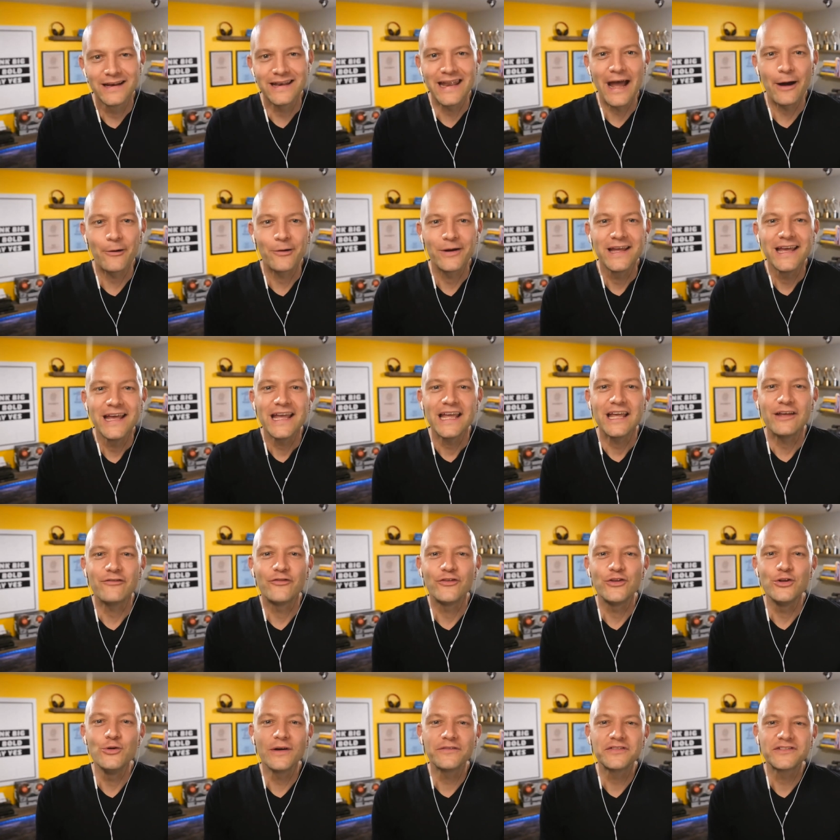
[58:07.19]
Now,
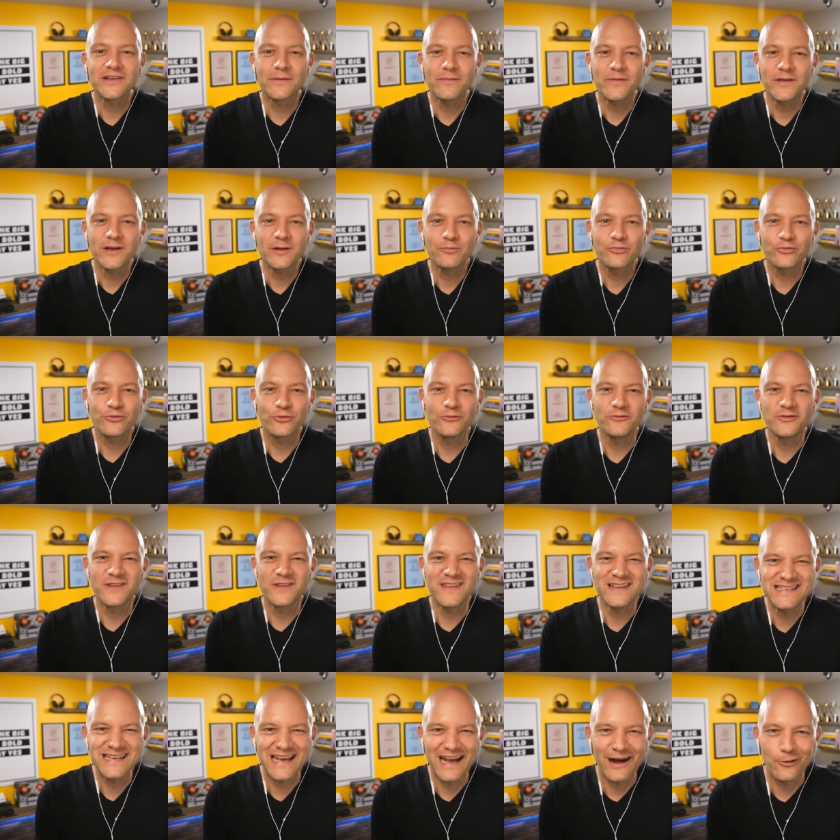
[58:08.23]
if you have something to prove
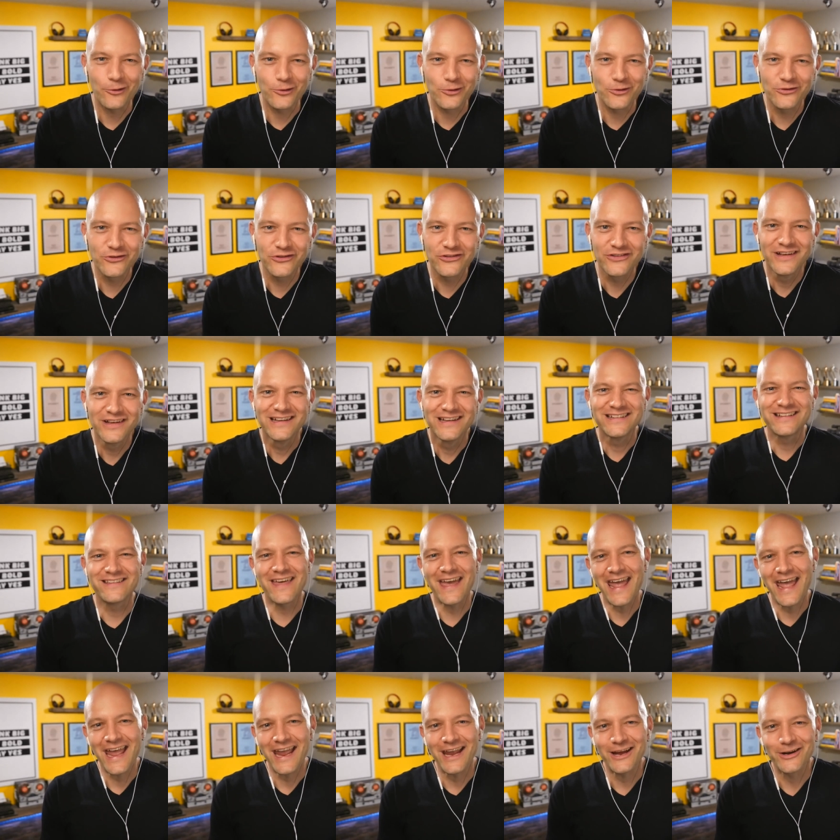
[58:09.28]
to the doubters, to
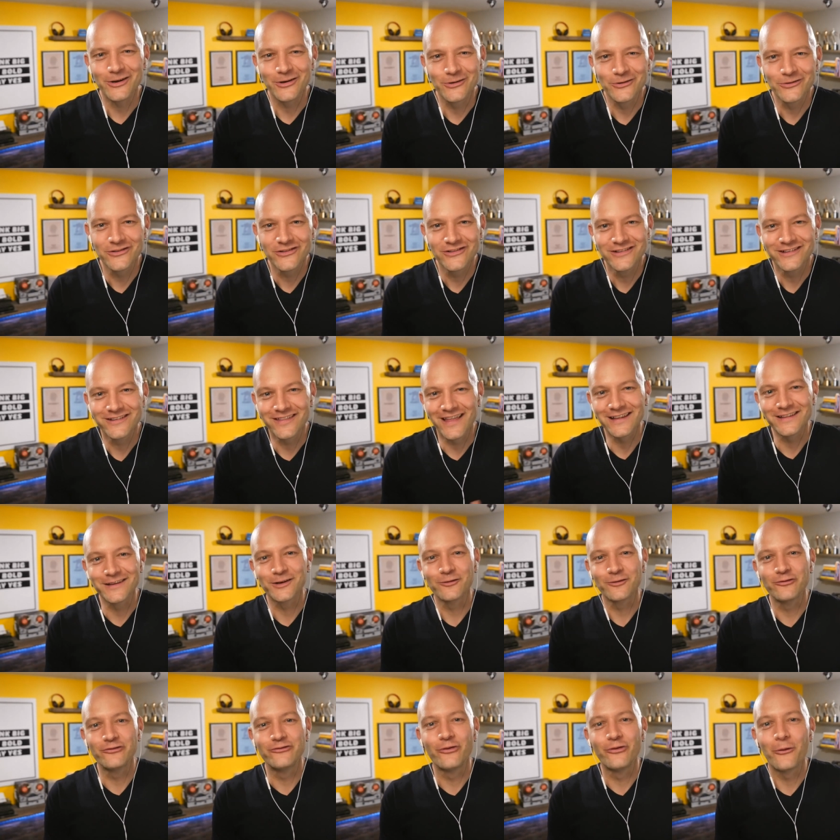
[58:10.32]
the haters, that
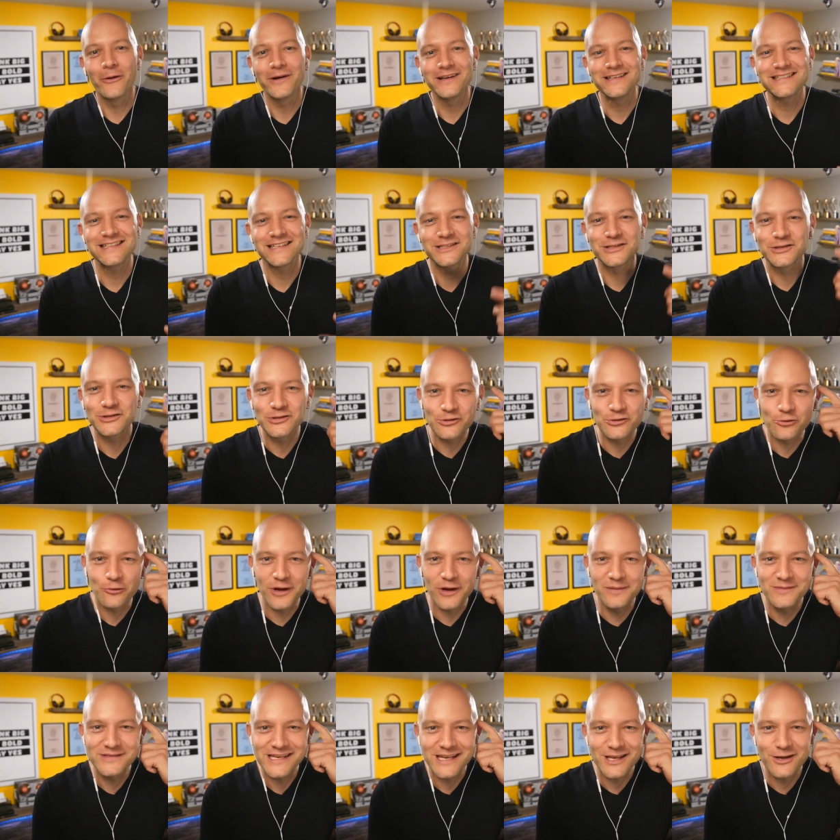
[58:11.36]
little voice that
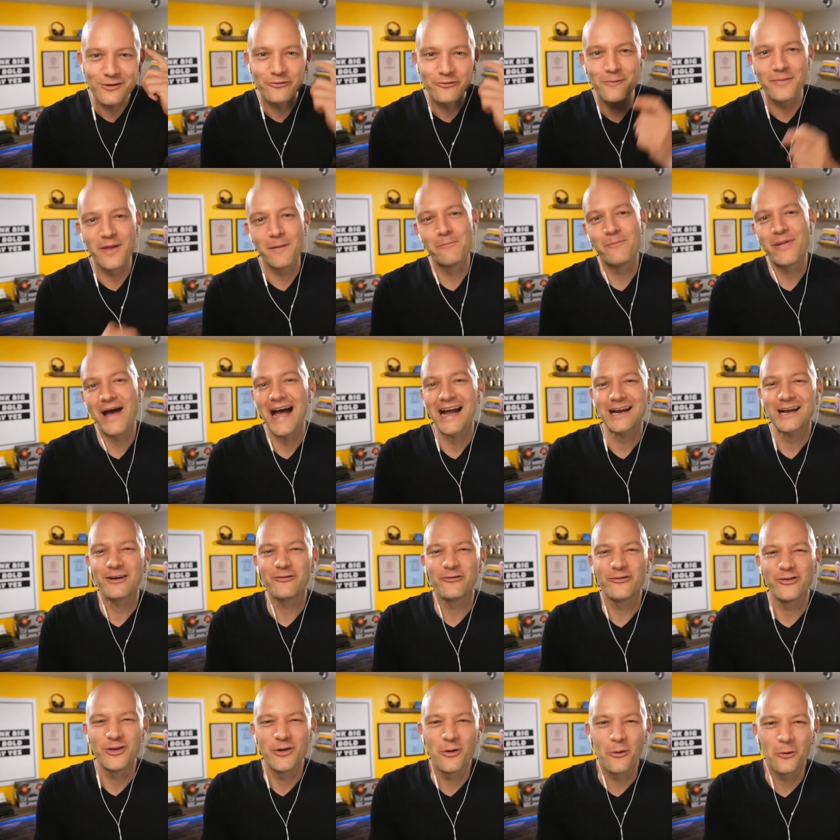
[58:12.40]
screams at you from the back
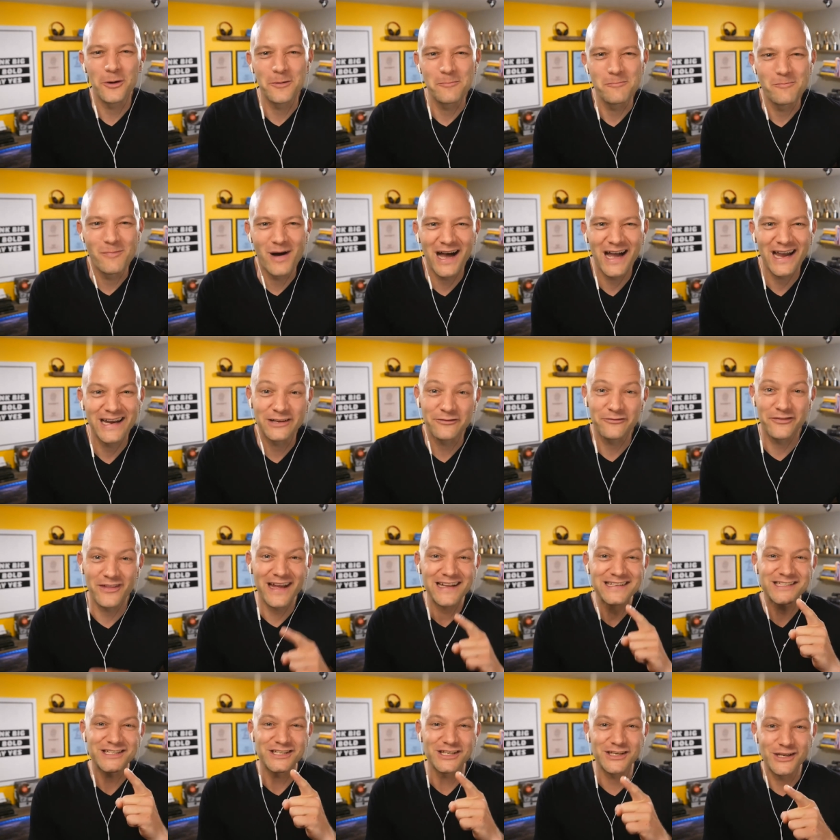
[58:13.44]
of your mind. If
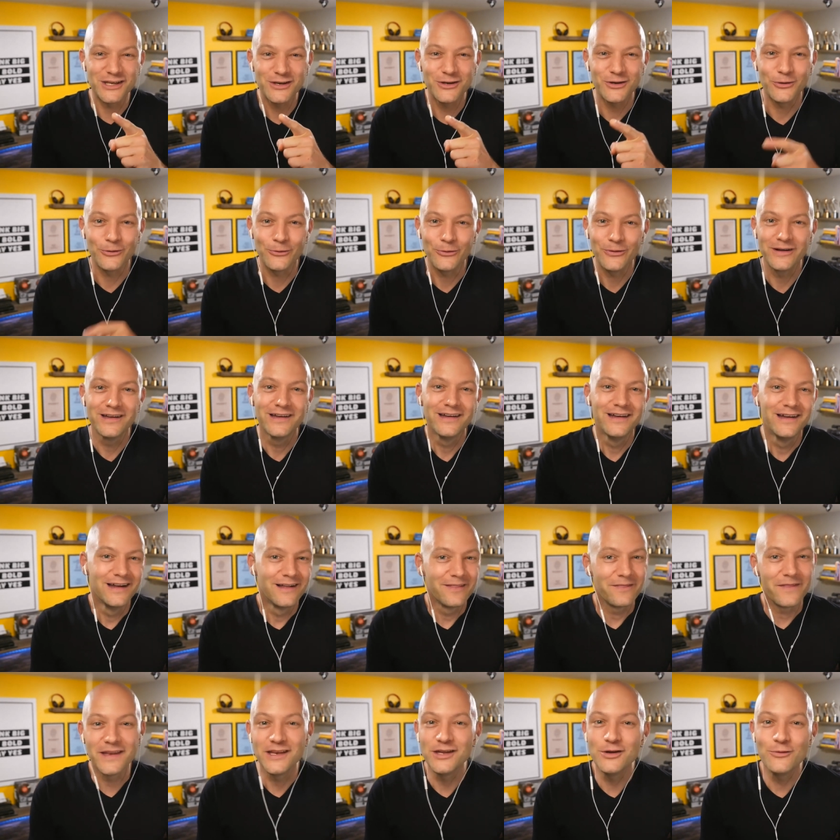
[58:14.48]
that's you,
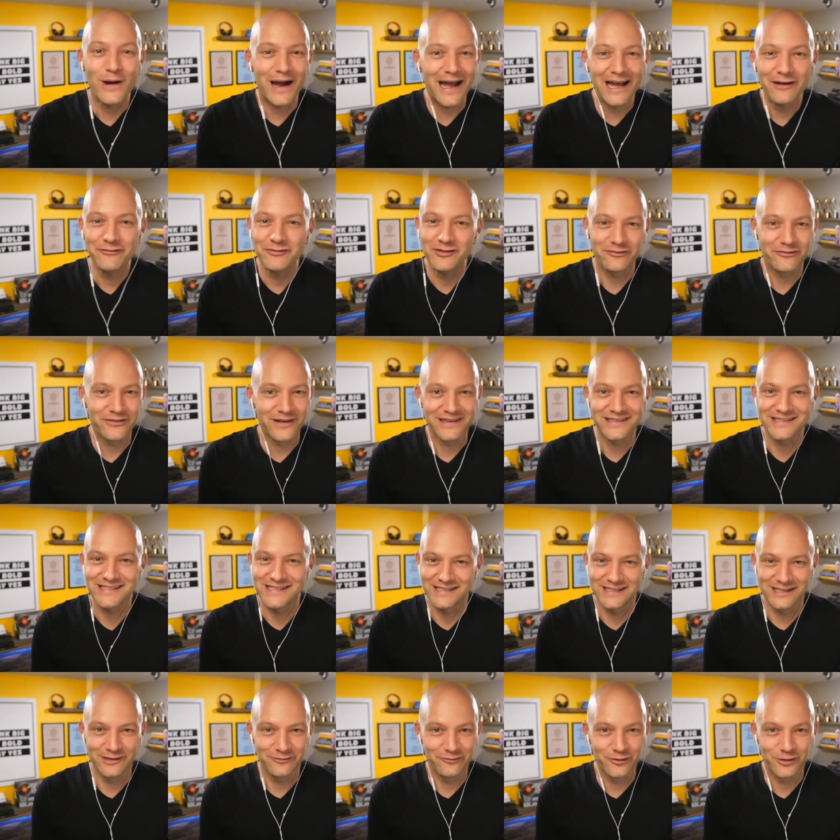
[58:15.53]
then you have to face
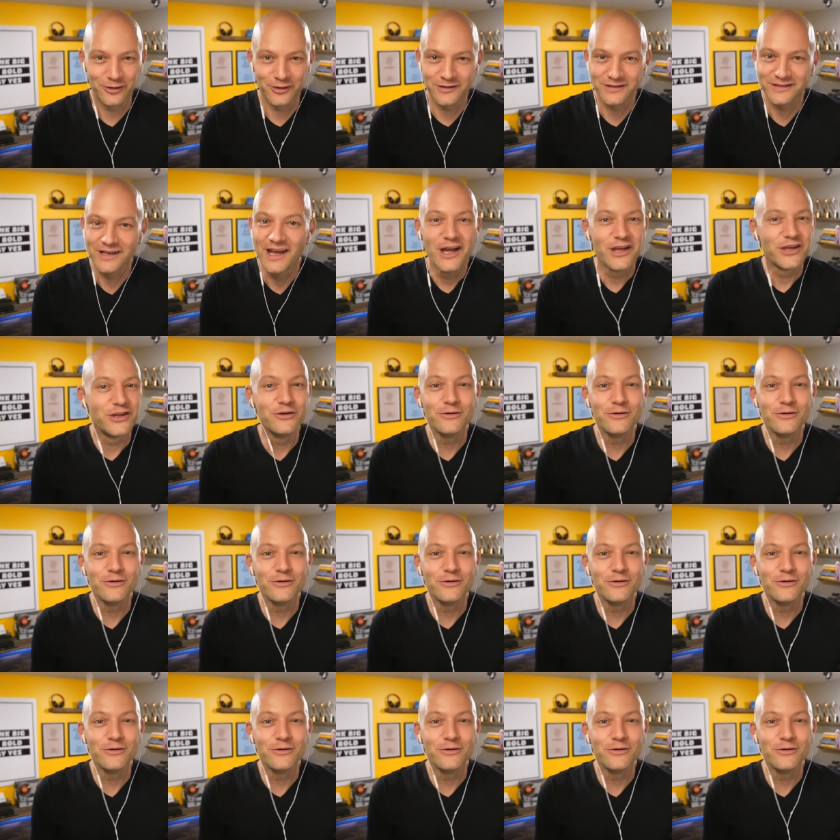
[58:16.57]
the difficult.